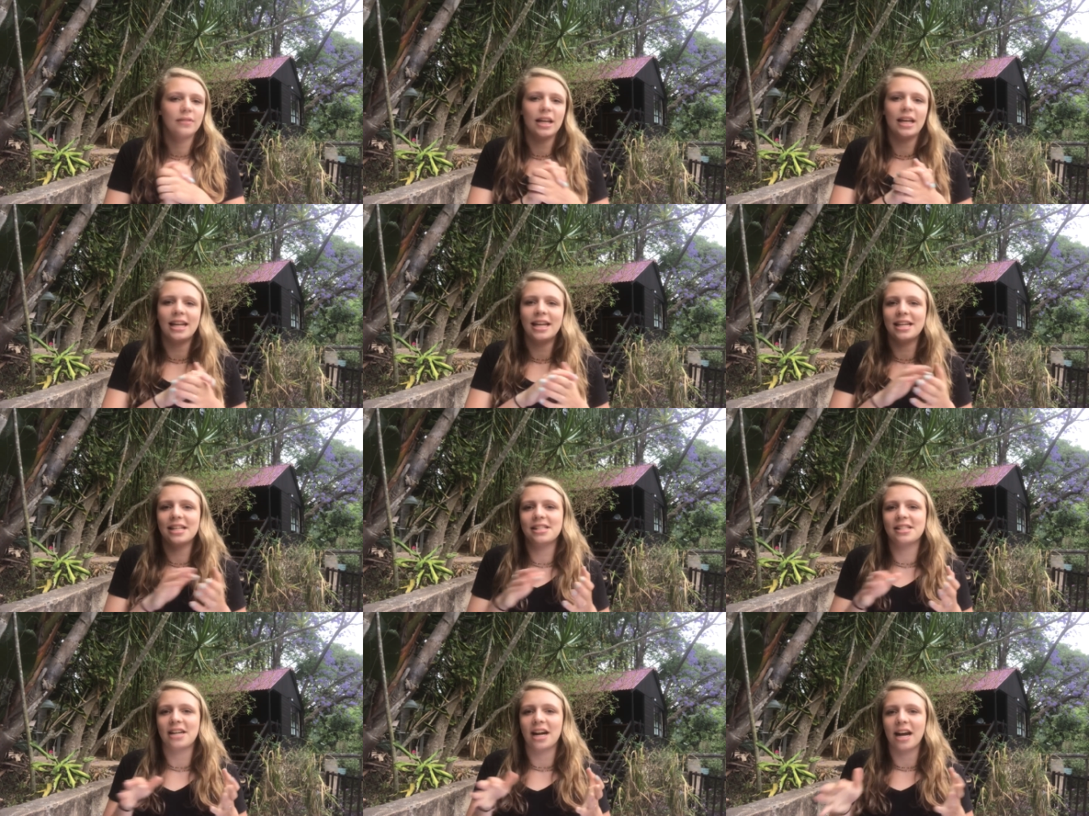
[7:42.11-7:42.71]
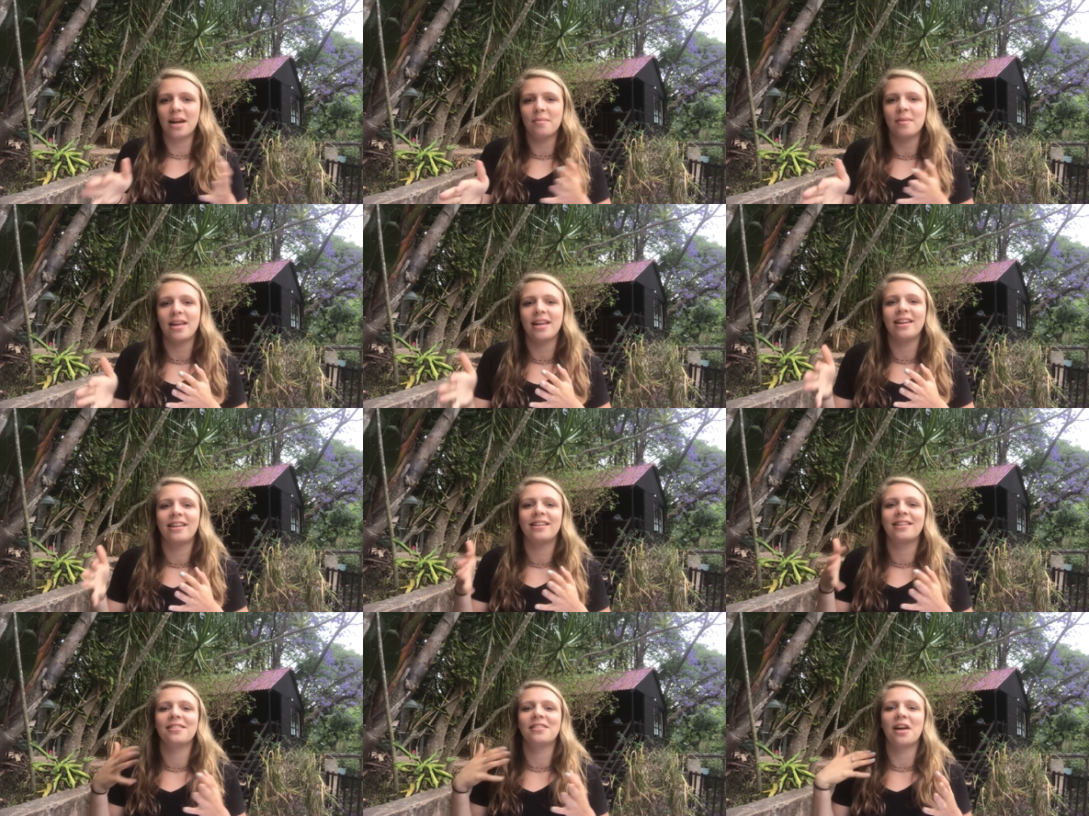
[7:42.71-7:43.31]
in his timing,
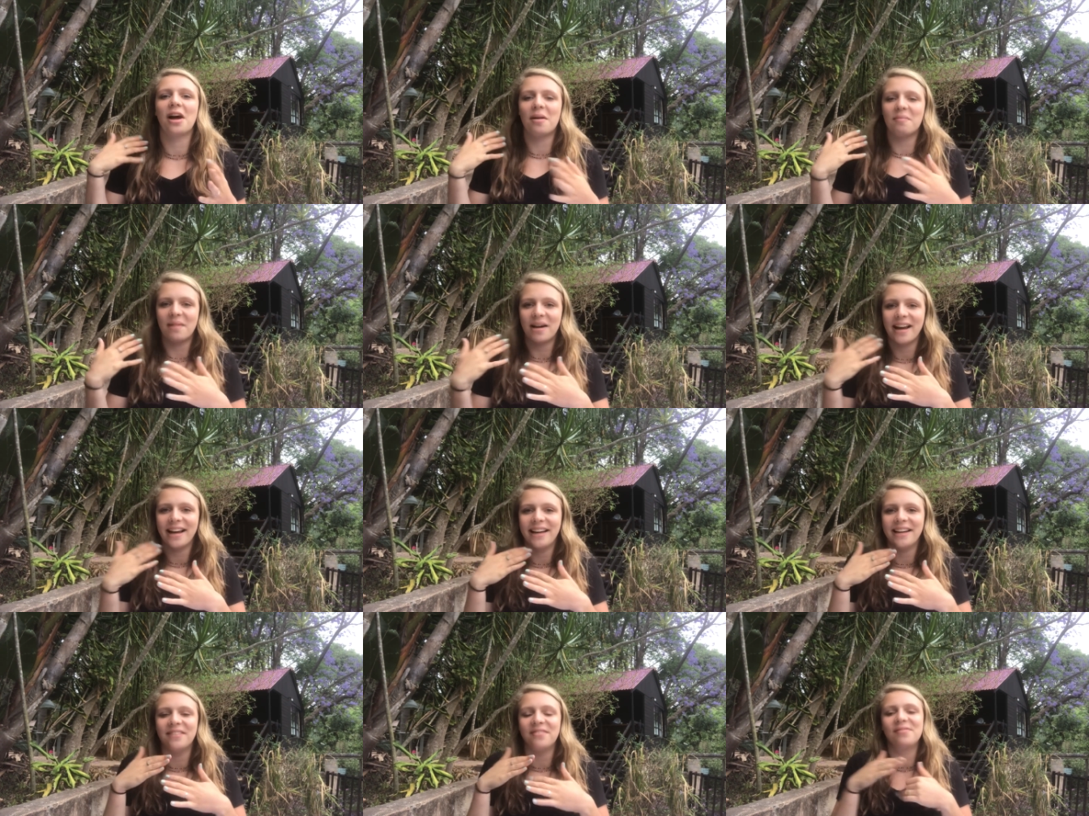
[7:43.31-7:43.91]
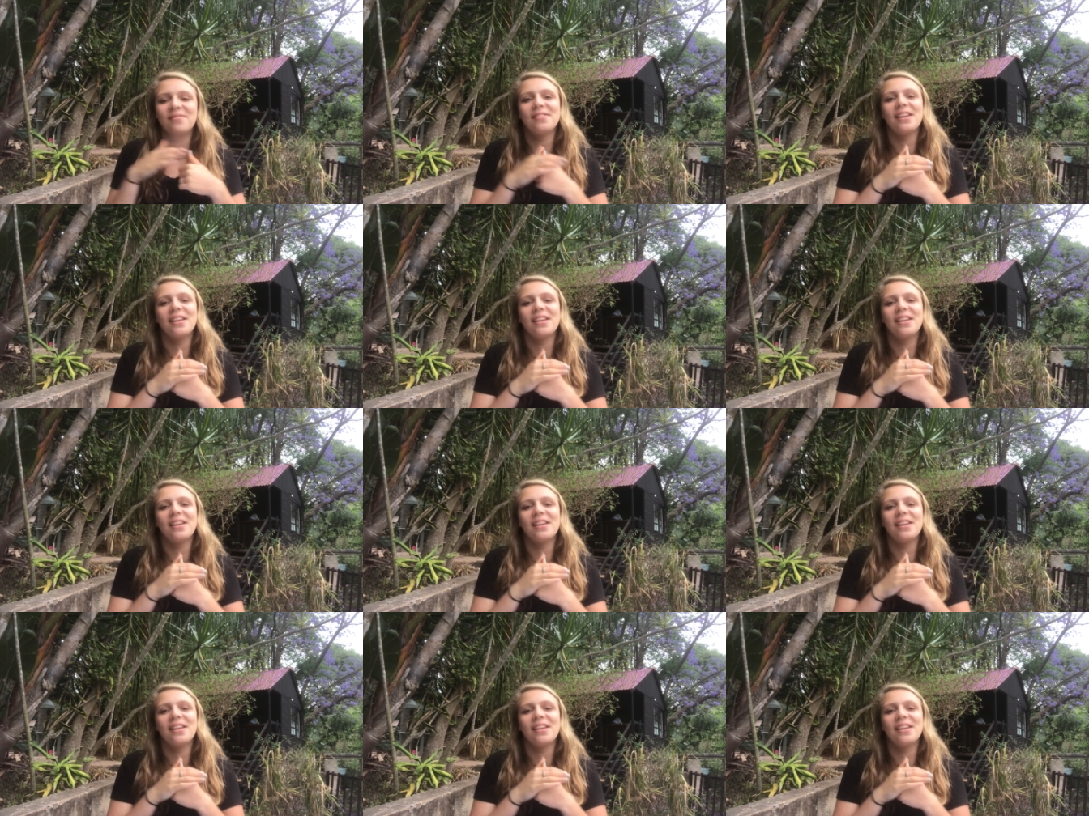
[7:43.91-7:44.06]
not mine.